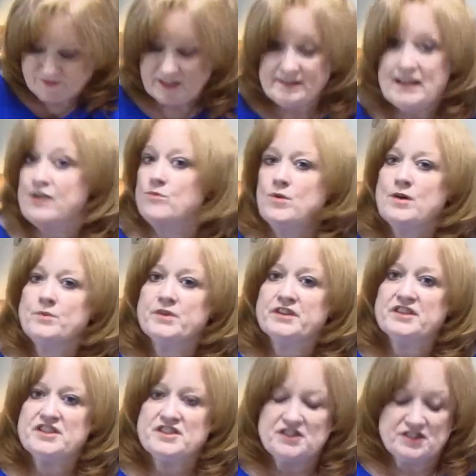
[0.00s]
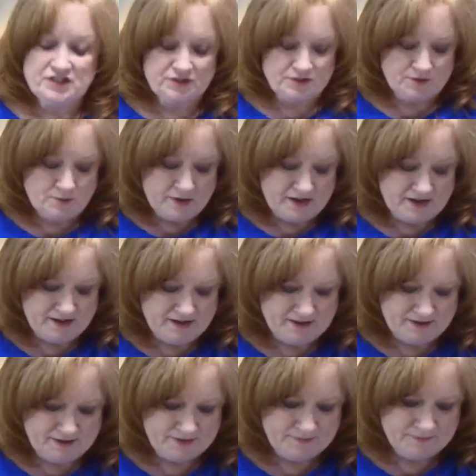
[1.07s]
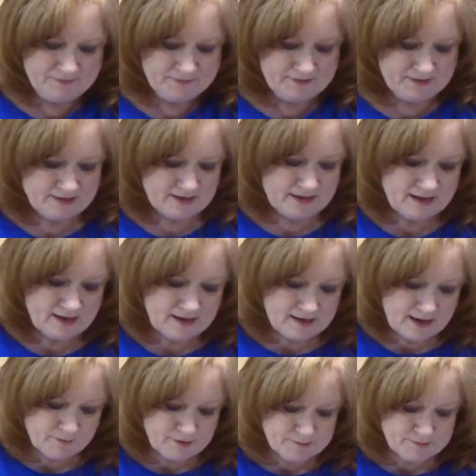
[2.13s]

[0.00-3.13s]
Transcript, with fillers: Now what we're going to do, I'm